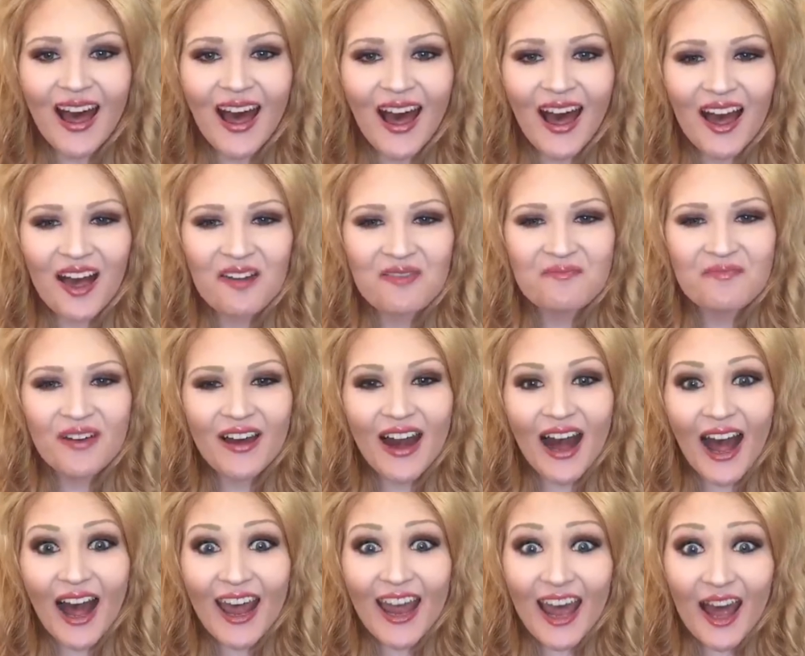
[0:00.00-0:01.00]
But
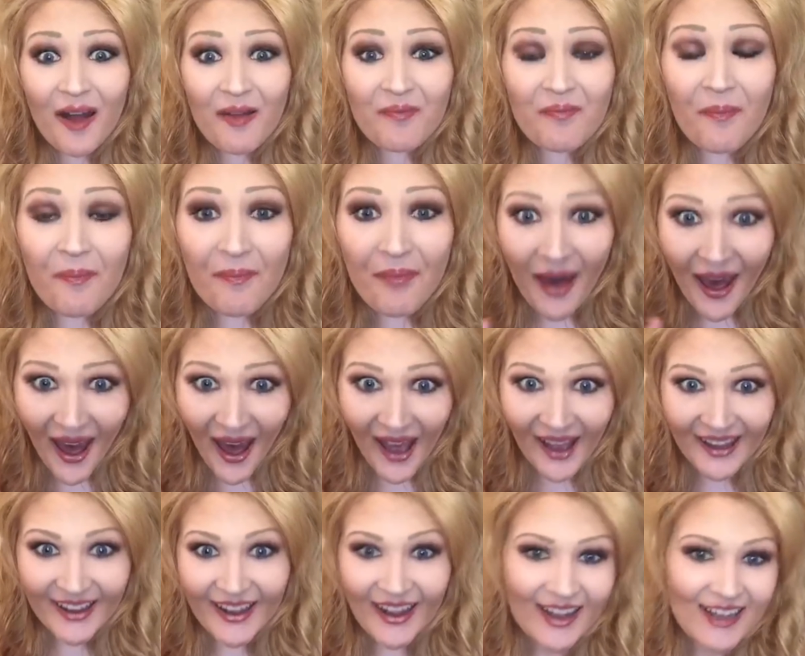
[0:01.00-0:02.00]
I am
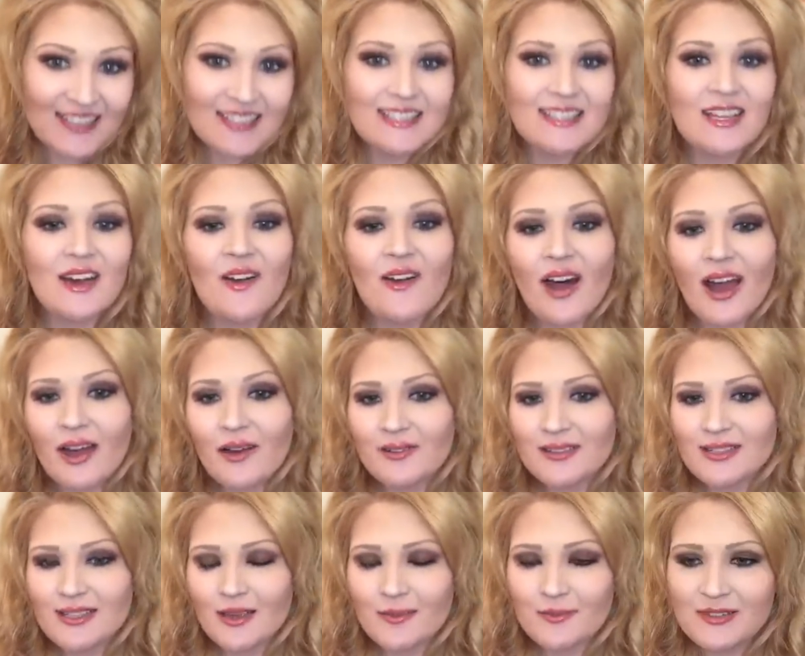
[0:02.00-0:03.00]
back, guys. So I
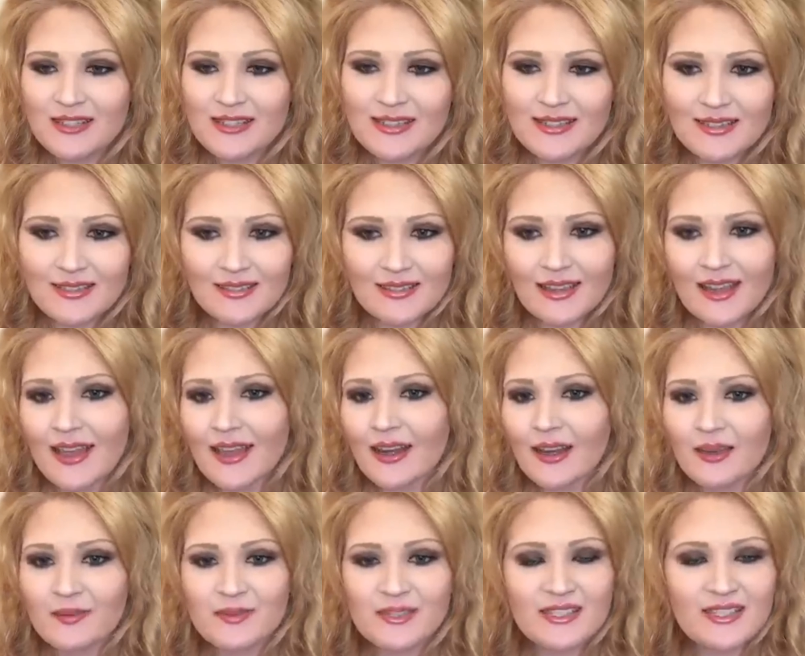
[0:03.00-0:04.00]
was laid
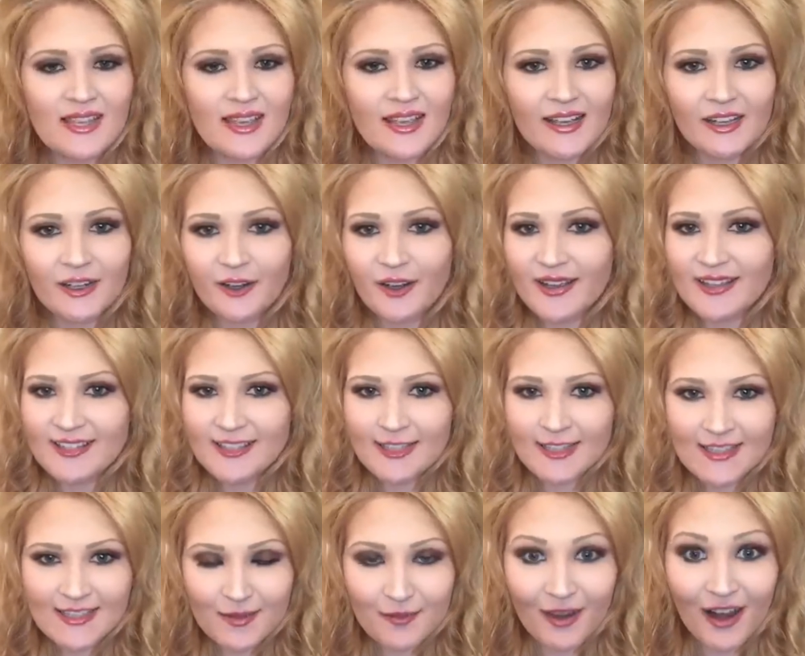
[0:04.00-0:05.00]
up sick,
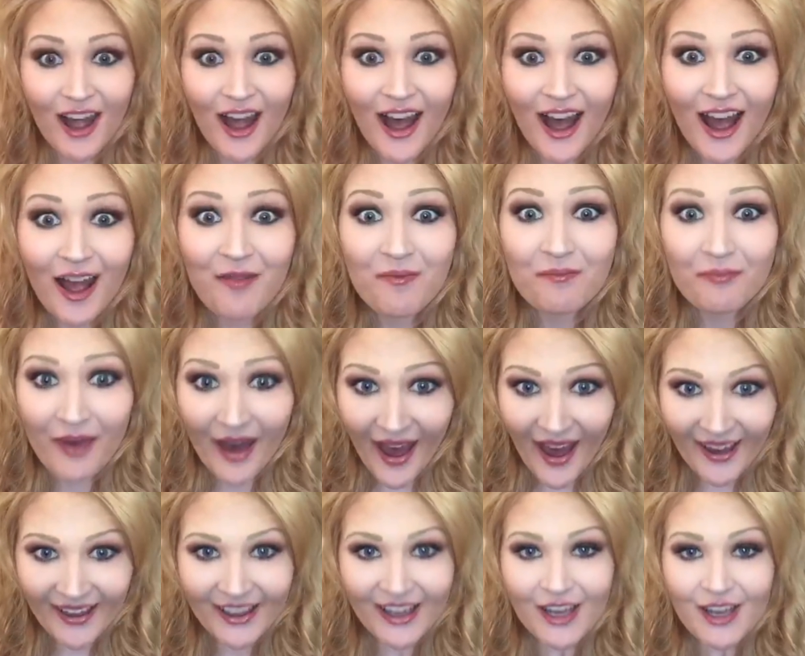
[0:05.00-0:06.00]
craziness, but I'm
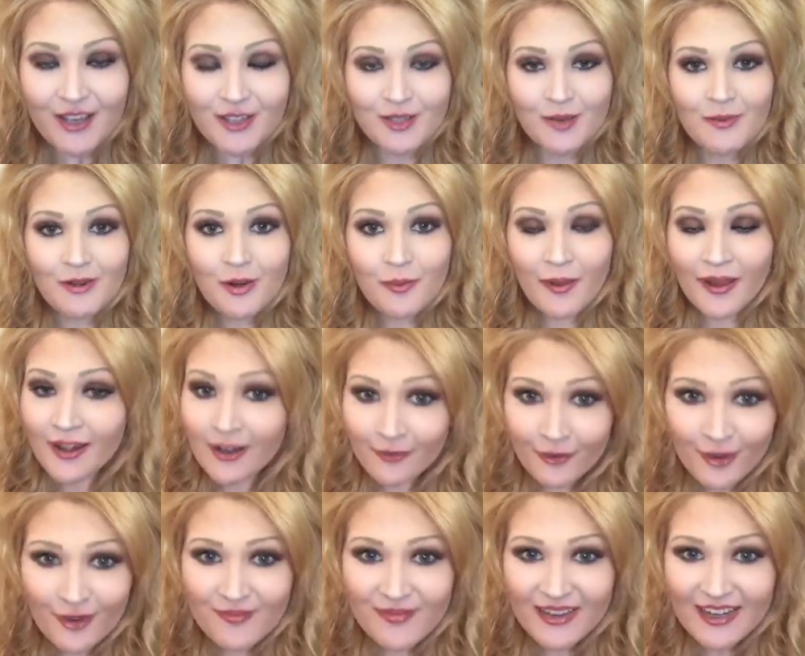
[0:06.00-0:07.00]
back. So I'm going to wait a
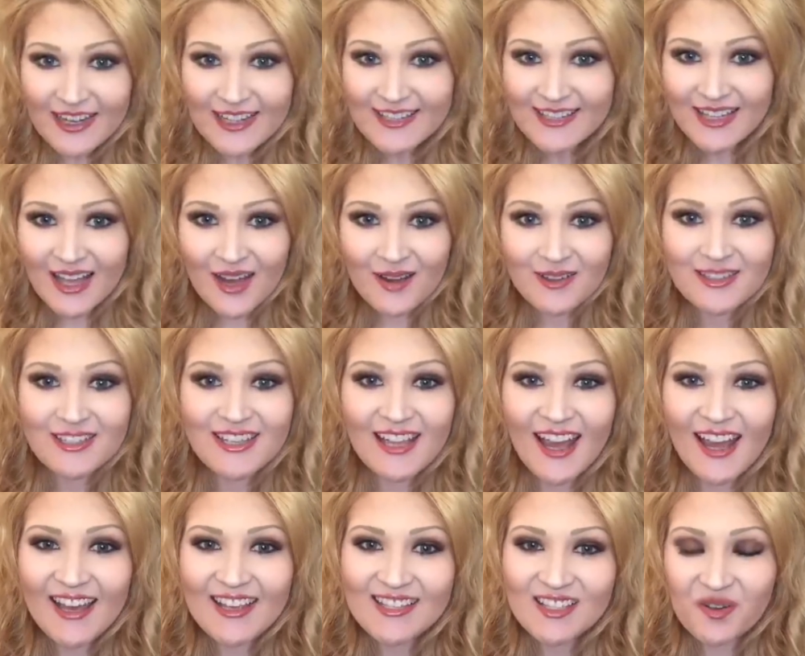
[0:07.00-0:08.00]
few minutes.
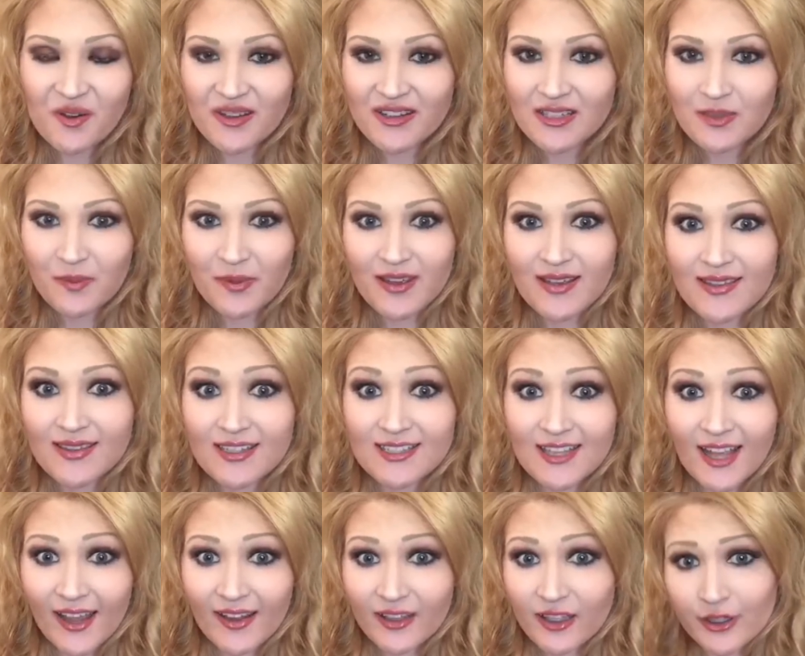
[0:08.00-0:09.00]
Today is going to be the
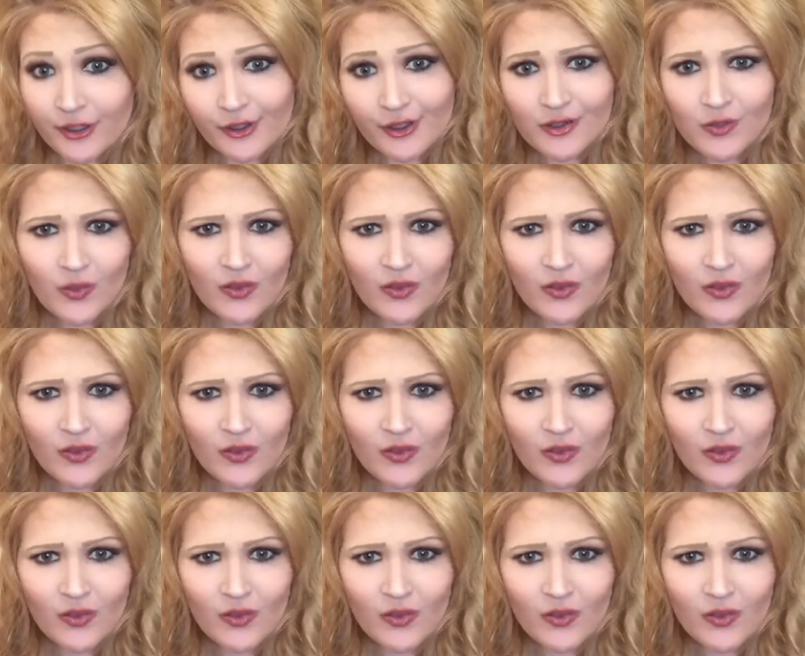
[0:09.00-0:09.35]
daily news.